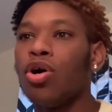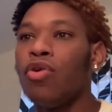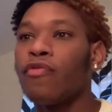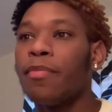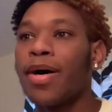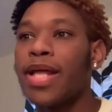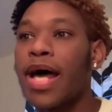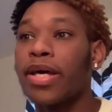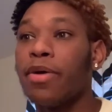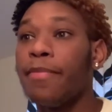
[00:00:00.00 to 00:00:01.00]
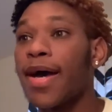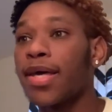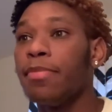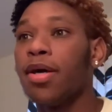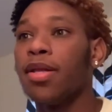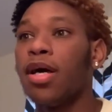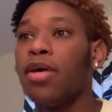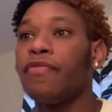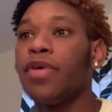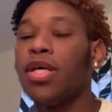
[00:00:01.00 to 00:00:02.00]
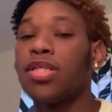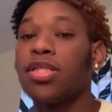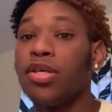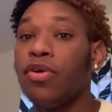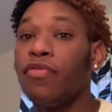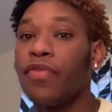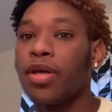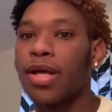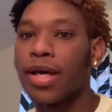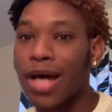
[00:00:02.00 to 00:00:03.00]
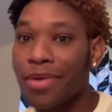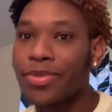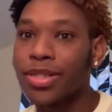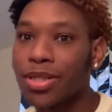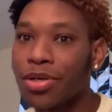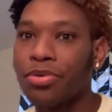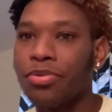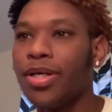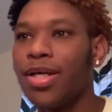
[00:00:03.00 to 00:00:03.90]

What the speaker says: for my dad to come back in my life, it still felt like I was alone.